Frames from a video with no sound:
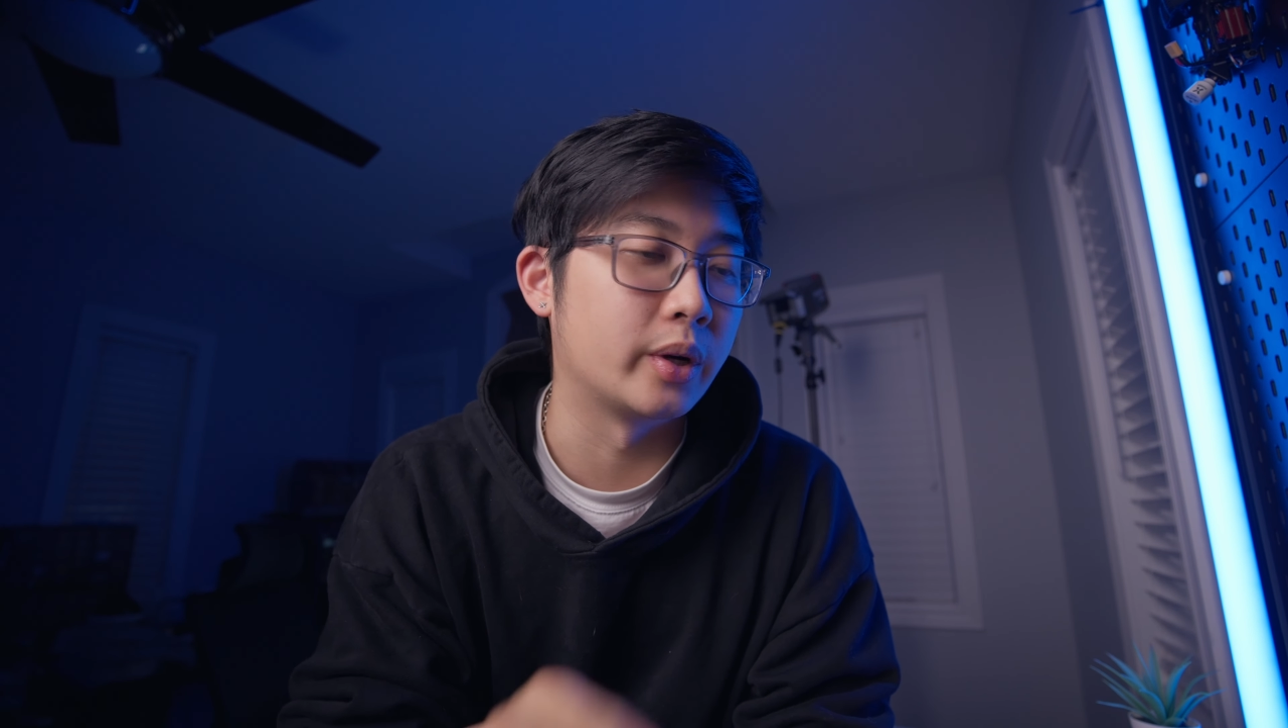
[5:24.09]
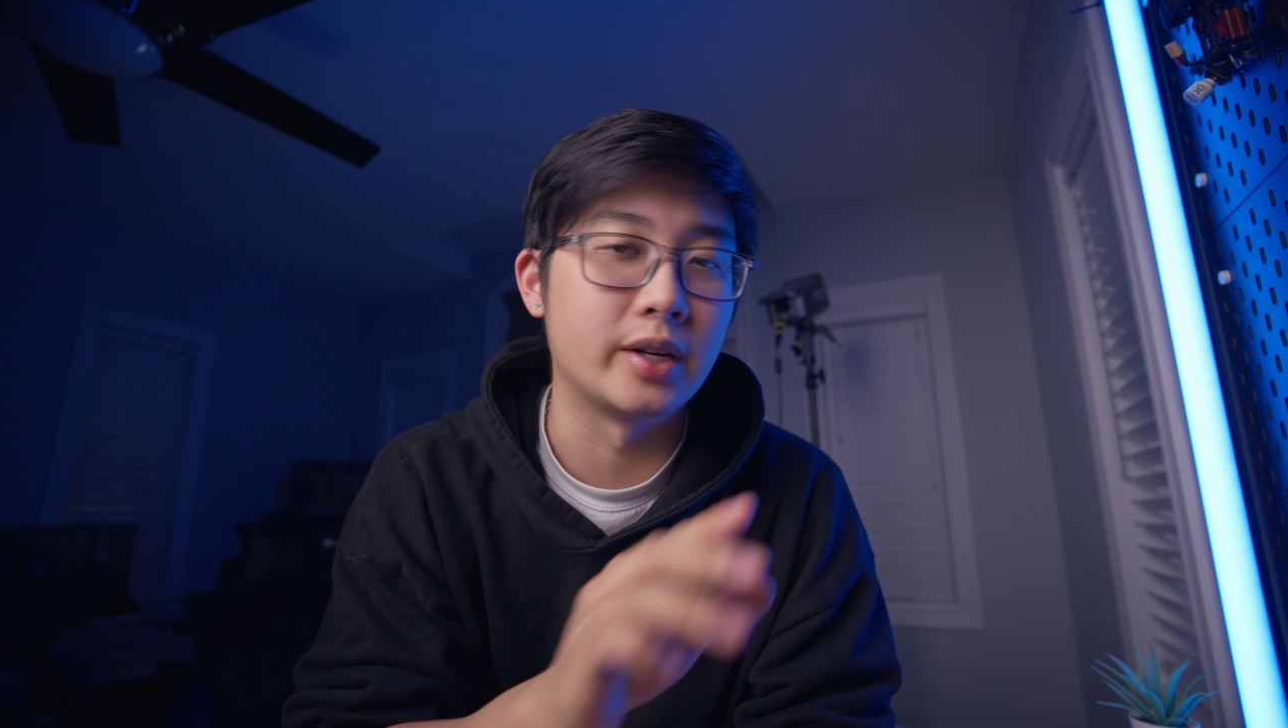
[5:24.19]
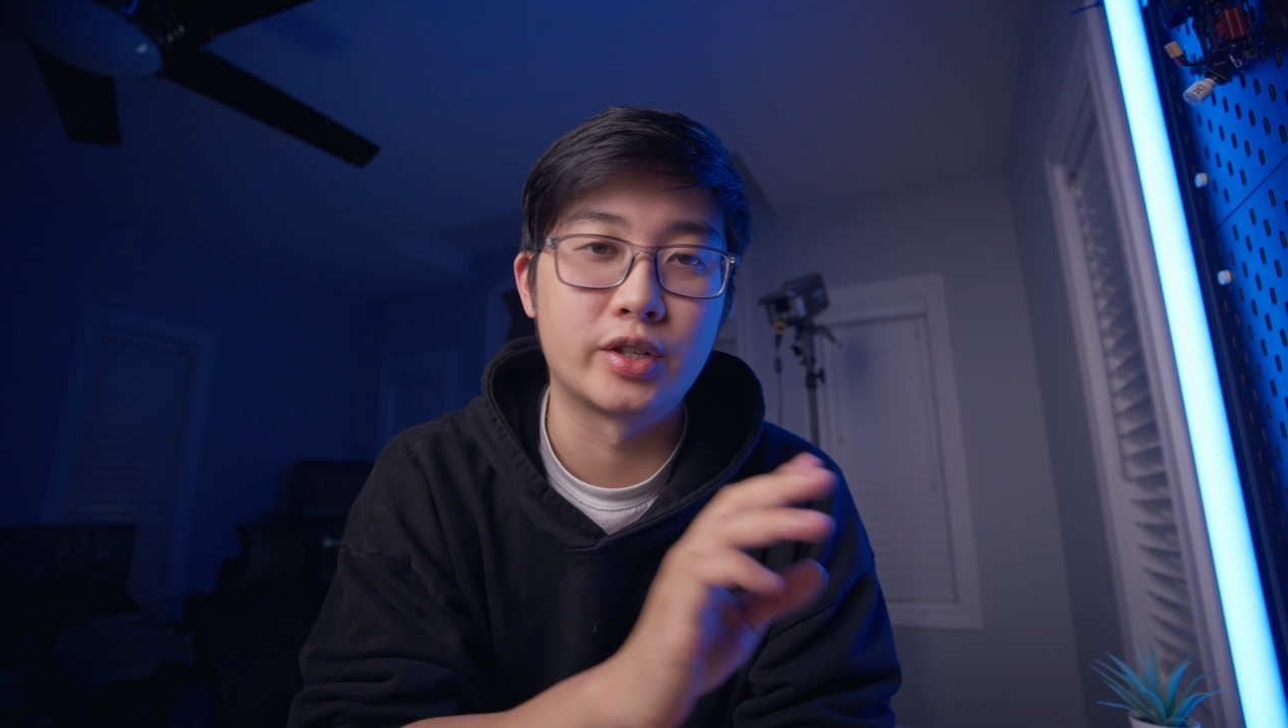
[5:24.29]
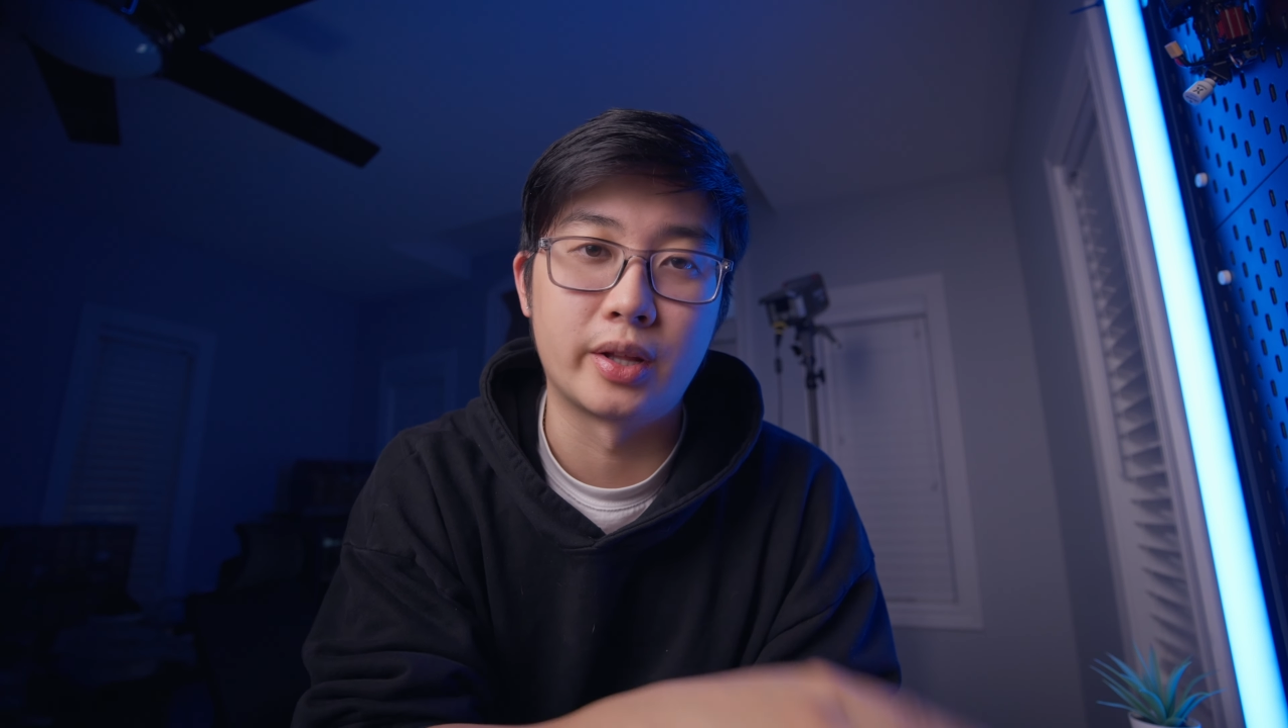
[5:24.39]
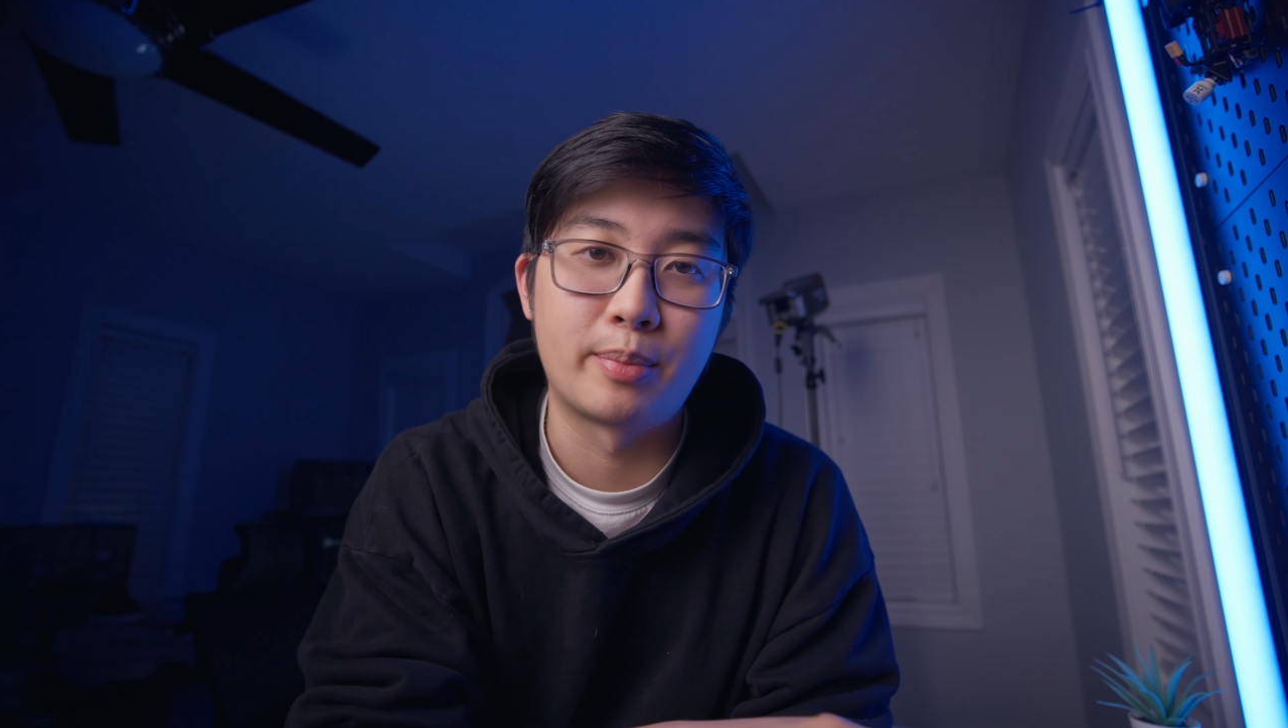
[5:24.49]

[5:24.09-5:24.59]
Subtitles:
into the